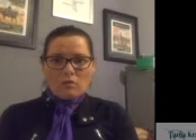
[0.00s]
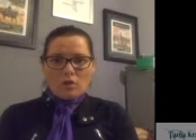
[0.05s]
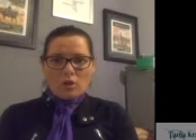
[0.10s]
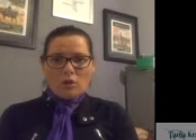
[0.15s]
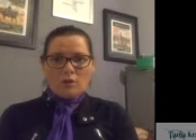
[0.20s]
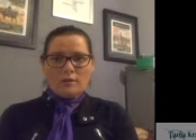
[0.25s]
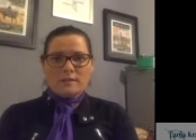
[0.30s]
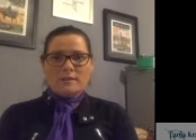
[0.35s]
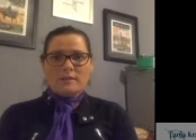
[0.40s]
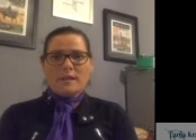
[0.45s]

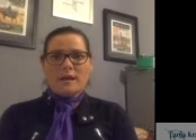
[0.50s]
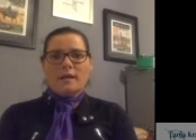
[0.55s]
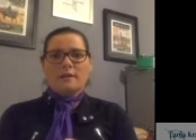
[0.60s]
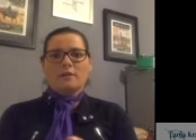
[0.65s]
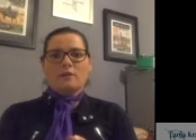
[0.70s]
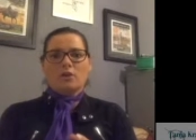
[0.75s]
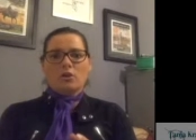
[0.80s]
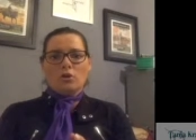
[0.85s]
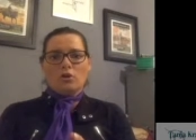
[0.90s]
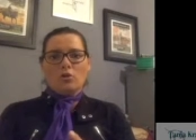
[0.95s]
Donna's
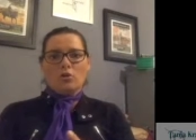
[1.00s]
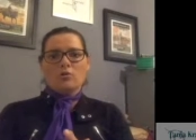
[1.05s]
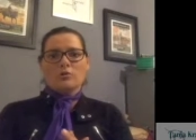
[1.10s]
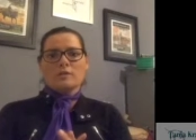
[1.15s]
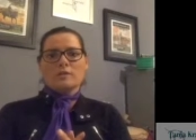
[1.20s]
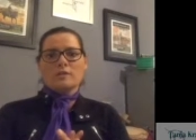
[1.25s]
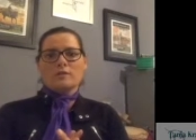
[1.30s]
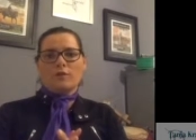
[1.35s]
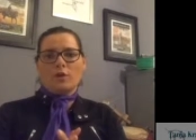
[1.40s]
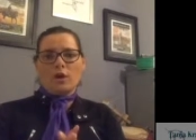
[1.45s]
saying that her
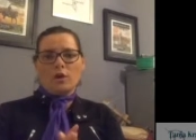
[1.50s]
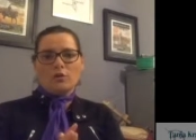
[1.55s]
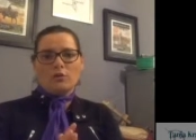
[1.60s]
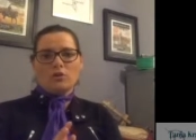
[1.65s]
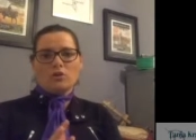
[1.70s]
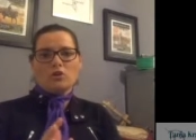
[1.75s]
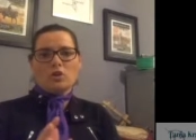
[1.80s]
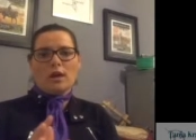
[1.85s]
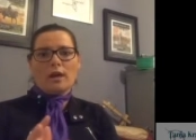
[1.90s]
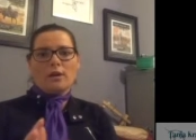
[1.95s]
horse is fine on
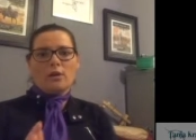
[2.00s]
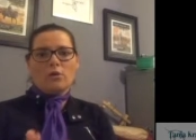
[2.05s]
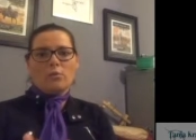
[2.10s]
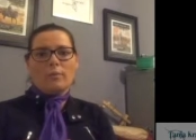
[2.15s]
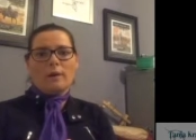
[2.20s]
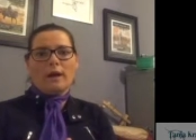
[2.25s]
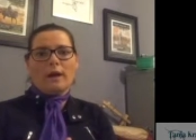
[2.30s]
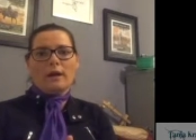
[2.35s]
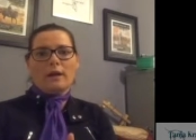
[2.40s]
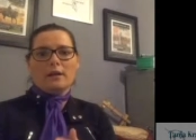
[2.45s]
the trail,
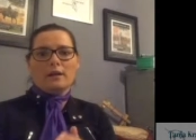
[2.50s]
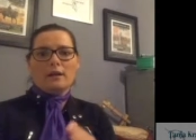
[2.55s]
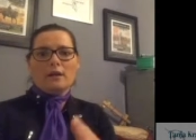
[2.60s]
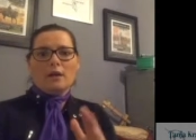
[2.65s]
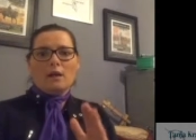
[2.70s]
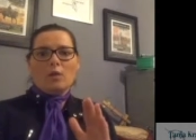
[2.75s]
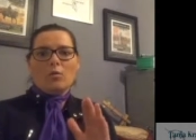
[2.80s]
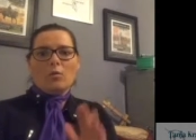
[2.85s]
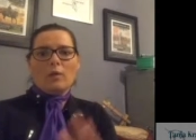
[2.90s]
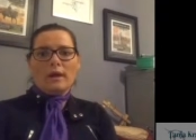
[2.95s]
but
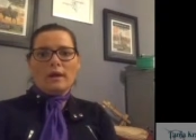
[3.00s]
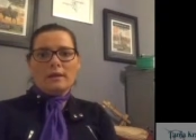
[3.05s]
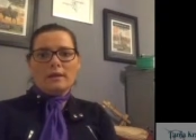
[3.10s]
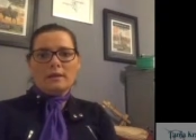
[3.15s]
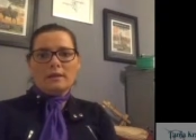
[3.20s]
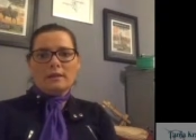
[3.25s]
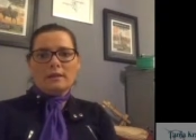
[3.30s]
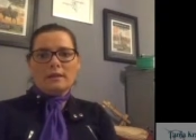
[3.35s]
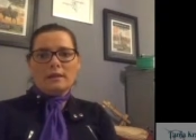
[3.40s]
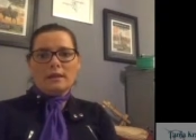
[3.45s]

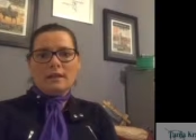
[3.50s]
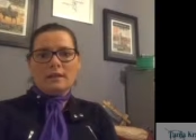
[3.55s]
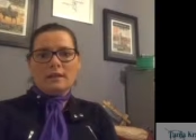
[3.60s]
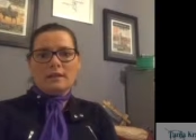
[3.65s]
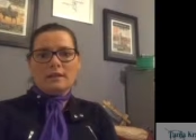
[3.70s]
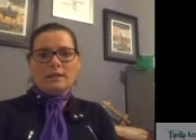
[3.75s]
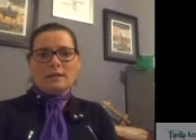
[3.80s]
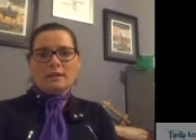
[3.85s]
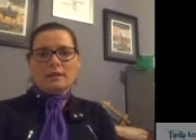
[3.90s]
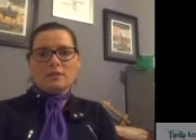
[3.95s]
when
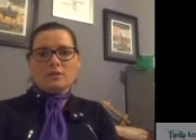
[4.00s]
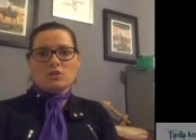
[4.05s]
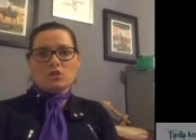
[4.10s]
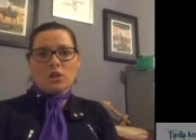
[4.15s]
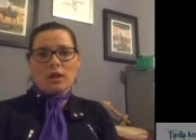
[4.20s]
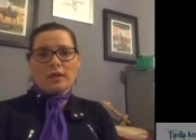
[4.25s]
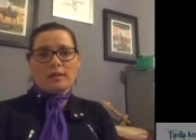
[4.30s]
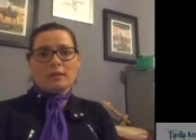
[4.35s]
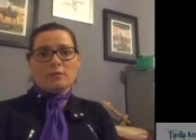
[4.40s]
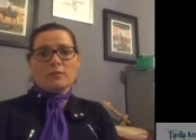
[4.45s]
he is
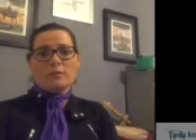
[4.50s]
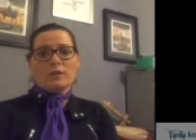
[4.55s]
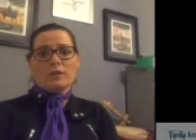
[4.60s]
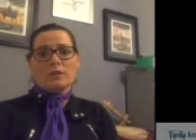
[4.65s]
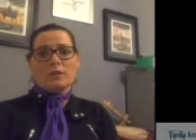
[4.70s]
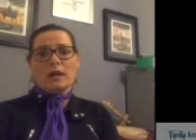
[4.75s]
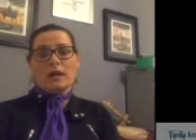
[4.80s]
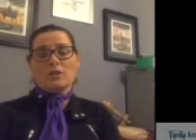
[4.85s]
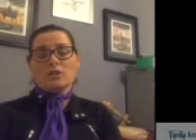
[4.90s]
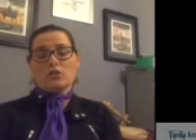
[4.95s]
trailing with a
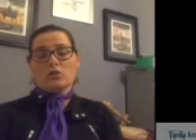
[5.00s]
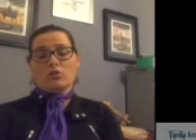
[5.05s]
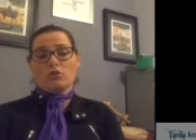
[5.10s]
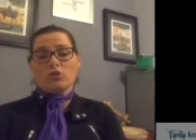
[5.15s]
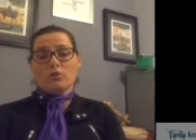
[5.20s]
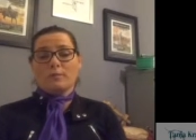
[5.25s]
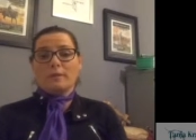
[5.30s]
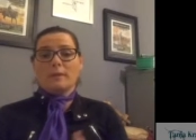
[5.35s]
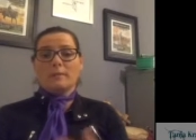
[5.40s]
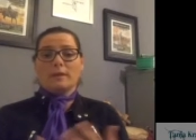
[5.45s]
larger
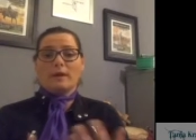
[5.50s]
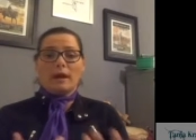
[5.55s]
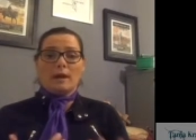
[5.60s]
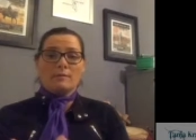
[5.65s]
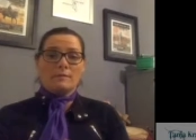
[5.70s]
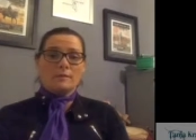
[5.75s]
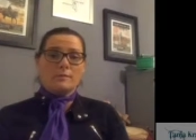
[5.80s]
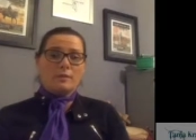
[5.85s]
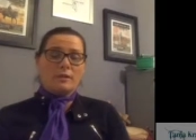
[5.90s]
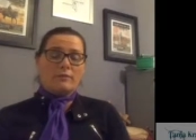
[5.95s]
group, he
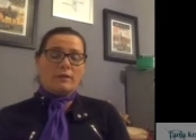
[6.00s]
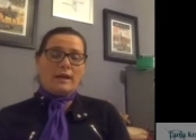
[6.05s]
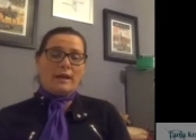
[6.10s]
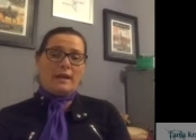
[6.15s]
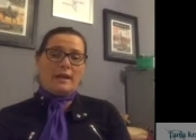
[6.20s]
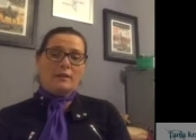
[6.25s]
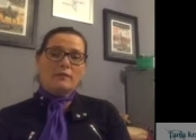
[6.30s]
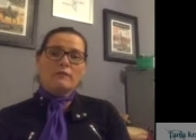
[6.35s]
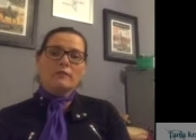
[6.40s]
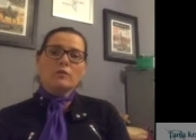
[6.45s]
becomes a bit of a
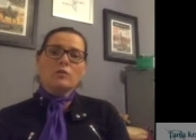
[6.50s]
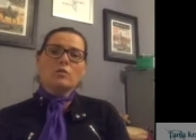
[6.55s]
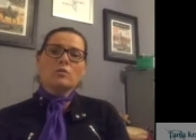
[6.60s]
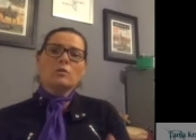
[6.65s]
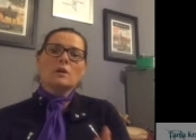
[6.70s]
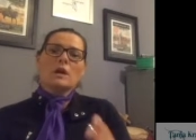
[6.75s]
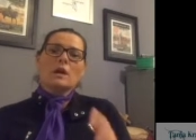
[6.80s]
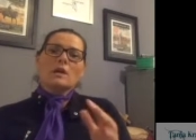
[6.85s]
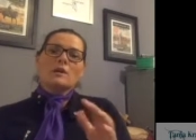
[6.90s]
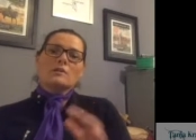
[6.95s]

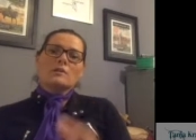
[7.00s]
handful.